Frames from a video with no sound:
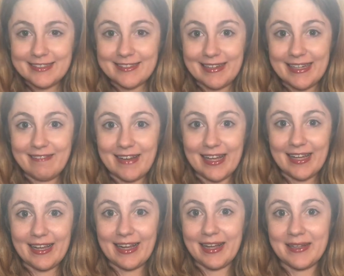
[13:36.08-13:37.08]
So
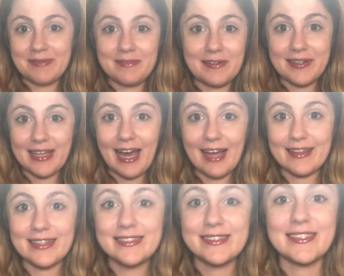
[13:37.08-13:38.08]
anyway,
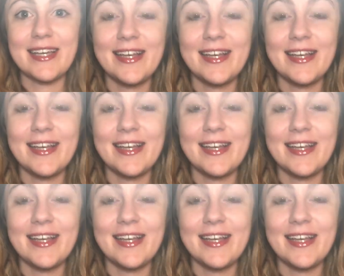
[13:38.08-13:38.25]
let's